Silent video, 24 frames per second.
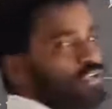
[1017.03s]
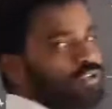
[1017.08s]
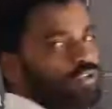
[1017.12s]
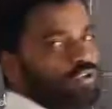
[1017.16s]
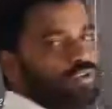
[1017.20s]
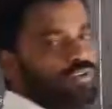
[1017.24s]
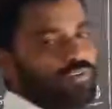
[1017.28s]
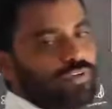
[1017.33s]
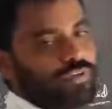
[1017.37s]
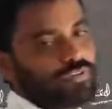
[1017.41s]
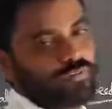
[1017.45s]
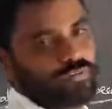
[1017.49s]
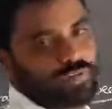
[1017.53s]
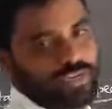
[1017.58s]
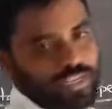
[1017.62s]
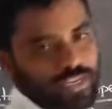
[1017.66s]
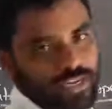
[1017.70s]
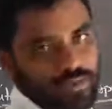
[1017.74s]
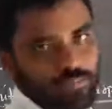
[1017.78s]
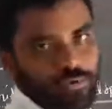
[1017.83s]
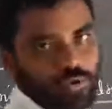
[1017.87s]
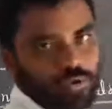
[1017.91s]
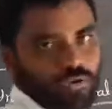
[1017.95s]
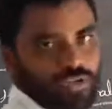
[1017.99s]
ways we can able
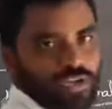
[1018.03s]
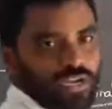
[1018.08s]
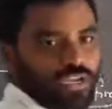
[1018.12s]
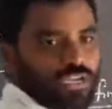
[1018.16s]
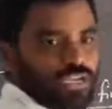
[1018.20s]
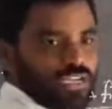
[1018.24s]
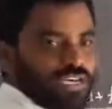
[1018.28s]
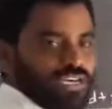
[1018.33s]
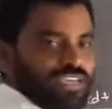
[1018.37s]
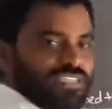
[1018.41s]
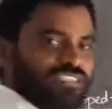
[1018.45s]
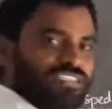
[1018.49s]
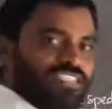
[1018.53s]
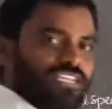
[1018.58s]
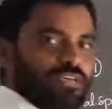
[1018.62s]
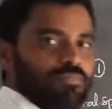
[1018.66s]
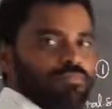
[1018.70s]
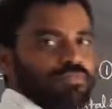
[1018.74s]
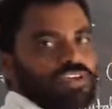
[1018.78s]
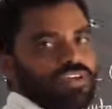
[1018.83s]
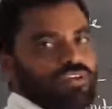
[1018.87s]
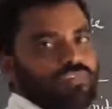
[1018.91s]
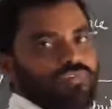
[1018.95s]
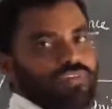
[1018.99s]
to get same
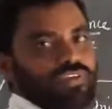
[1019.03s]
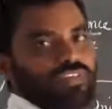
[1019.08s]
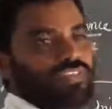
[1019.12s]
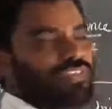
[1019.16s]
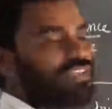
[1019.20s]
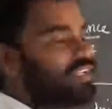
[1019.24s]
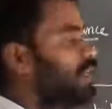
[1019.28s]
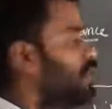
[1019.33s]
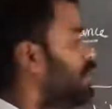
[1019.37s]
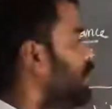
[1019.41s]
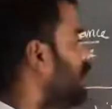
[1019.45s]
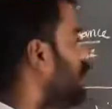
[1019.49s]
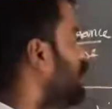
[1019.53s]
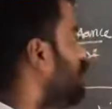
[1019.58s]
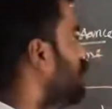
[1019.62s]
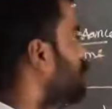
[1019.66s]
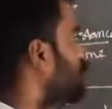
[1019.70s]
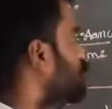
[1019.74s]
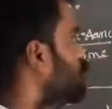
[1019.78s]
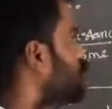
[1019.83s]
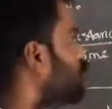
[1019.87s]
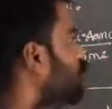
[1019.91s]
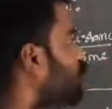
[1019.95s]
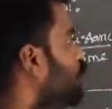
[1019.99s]
equation.
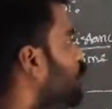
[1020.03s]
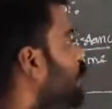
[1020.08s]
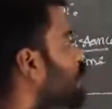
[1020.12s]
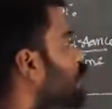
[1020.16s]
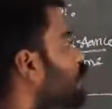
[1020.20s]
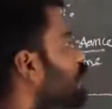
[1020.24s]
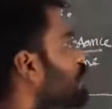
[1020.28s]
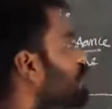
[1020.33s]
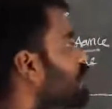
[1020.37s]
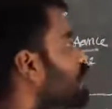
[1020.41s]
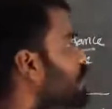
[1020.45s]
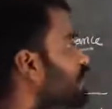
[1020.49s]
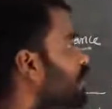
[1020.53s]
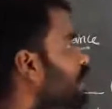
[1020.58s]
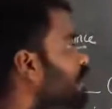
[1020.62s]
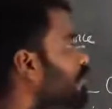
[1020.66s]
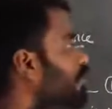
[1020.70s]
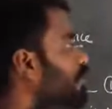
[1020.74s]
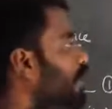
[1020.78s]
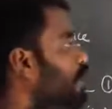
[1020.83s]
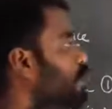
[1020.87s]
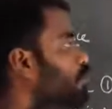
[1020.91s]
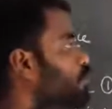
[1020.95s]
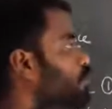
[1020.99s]
So what are the t value
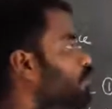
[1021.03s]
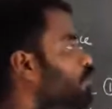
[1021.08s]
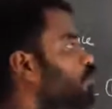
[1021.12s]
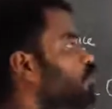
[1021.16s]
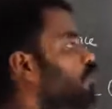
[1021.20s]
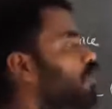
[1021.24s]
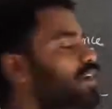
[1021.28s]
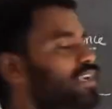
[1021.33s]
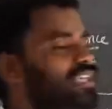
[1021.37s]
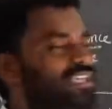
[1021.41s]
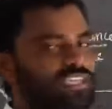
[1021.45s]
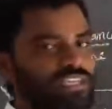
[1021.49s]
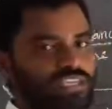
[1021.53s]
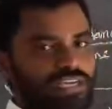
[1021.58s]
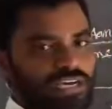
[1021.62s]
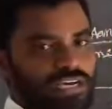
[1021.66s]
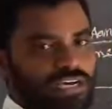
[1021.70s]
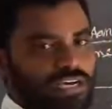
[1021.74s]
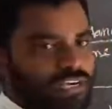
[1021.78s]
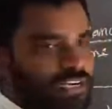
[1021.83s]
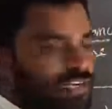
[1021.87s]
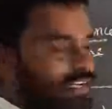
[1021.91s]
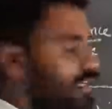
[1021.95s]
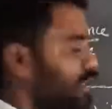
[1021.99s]
you got here?
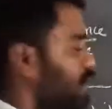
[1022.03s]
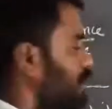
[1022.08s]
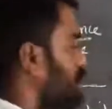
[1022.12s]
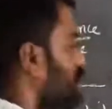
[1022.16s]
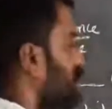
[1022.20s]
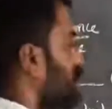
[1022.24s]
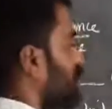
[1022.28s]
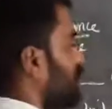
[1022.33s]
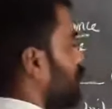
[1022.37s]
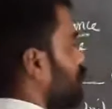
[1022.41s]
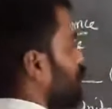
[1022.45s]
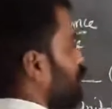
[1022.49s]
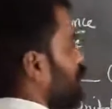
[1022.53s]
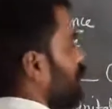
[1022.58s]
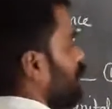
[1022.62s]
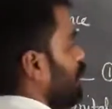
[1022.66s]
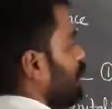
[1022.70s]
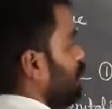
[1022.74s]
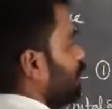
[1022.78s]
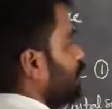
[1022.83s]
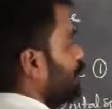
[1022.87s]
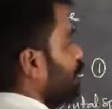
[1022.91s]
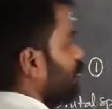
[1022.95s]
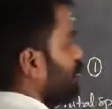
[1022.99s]
Simply
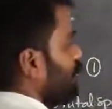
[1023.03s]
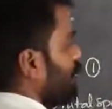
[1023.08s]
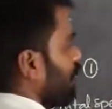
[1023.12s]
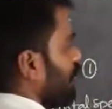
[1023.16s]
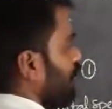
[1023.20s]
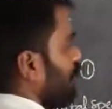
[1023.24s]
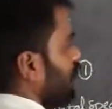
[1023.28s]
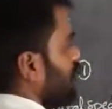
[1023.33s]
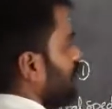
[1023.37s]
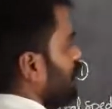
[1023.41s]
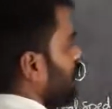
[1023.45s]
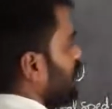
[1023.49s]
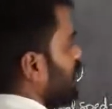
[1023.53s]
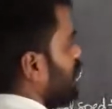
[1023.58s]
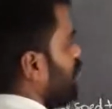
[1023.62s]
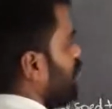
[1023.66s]
t